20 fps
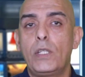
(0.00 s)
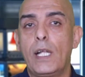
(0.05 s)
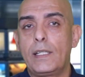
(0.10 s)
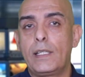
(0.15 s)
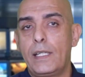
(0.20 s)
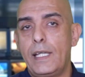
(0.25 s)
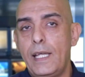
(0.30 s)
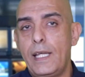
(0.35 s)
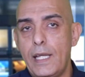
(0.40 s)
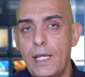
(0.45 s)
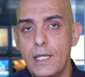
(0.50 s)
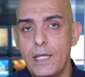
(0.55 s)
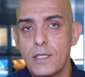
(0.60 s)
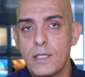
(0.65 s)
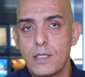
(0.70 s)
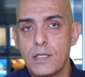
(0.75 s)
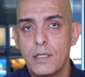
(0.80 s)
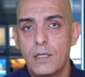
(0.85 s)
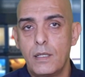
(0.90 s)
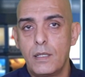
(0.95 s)
that he
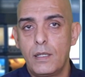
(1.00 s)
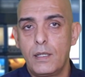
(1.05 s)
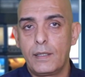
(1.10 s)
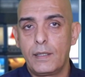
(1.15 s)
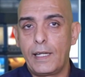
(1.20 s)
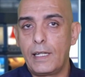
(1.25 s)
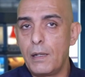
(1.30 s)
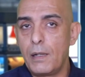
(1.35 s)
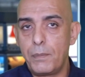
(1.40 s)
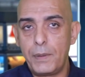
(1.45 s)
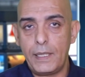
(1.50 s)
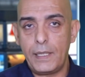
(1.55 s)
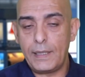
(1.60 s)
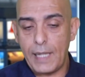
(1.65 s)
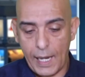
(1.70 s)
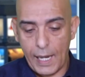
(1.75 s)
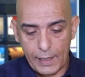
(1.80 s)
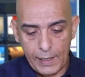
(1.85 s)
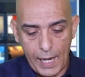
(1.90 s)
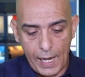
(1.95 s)
is going to be
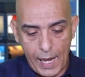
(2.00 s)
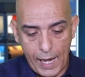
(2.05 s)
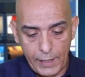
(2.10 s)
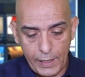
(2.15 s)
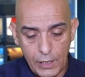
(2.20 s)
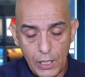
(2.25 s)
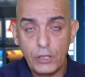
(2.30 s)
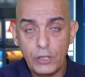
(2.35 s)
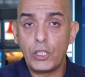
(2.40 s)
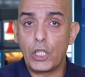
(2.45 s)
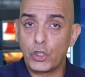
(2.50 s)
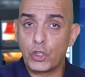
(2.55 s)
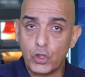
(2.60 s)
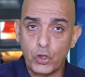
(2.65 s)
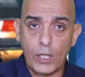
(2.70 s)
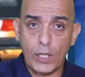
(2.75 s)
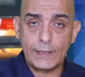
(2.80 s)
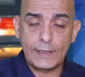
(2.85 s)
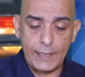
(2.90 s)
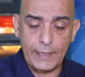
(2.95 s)
that guy to
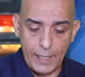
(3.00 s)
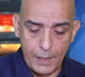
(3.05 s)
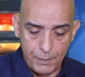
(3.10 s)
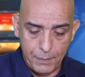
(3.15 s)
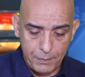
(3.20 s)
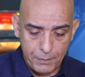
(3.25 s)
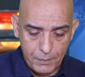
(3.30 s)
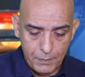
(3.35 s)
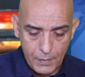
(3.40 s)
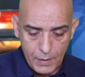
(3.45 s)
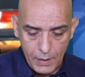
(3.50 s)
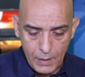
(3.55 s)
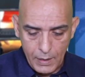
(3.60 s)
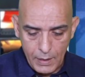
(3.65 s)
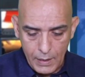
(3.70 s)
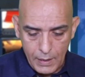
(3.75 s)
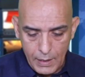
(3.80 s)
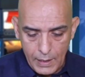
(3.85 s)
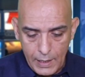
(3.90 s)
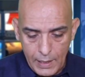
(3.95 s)
trust him.
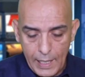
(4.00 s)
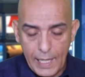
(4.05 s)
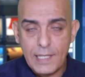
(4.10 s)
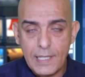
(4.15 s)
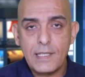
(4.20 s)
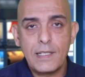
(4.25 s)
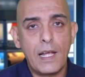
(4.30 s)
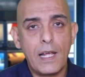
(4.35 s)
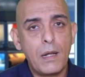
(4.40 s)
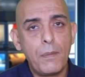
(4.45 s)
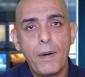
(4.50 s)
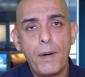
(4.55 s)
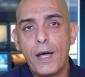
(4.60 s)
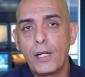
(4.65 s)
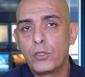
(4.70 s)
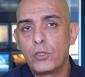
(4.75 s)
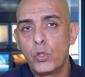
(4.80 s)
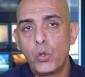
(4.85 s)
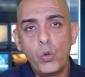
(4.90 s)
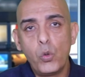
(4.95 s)
It's not
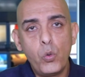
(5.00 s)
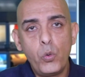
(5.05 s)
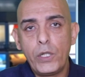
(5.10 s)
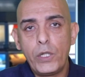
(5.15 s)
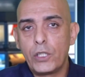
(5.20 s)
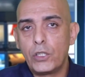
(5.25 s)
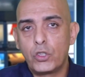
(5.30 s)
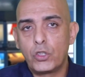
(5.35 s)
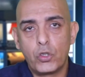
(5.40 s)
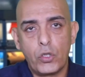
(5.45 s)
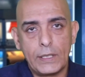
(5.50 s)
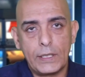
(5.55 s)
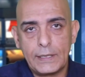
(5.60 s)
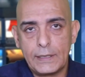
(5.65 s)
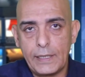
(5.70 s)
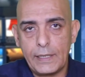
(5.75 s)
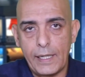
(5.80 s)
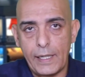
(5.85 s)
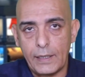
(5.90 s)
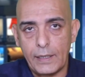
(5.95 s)
about who we can
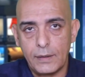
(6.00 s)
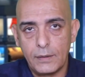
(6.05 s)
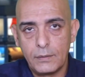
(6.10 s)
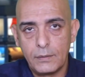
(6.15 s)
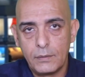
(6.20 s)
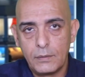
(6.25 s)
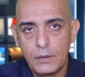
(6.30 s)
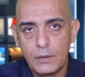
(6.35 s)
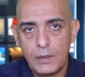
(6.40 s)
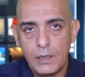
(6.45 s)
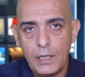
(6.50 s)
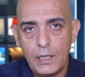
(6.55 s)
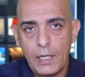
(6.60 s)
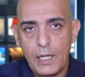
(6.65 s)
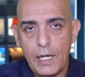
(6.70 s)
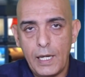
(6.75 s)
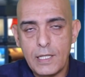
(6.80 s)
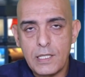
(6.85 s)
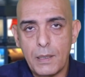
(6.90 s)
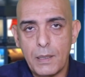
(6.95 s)
trust today.
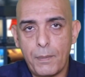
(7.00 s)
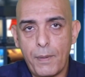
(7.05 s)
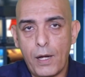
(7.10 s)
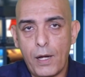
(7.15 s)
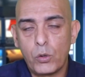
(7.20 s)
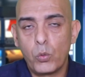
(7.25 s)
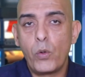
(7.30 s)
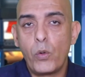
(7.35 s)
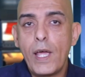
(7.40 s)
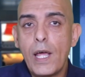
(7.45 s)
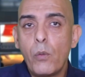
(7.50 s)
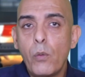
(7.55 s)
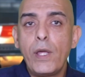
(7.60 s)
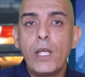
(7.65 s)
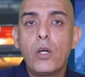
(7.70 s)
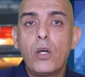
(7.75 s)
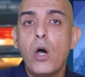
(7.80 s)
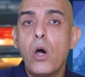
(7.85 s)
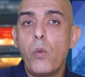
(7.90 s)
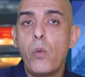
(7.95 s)
It's about where we're
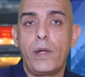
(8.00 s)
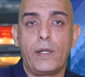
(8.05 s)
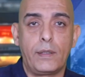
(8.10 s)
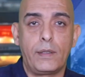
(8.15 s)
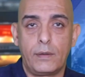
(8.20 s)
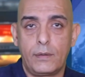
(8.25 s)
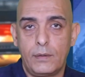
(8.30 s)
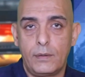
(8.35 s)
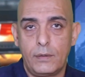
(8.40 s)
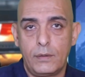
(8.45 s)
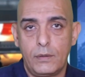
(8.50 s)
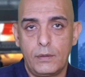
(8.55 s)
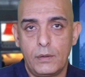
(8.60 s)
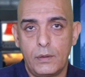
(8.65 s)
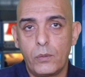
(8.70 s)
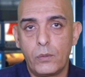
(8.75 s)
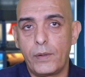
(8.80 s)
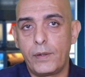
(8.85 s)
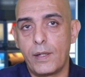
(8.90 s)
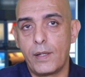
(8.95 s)
going
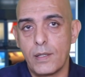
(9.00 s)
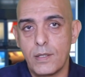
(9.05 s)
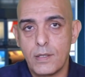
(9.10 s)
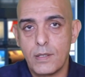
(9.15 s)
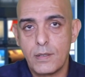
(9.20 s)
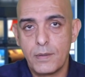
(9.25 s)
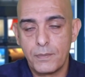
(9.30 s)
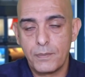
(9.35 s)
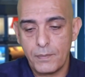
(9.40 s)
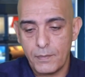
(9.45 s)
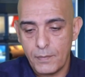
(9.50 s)
with this.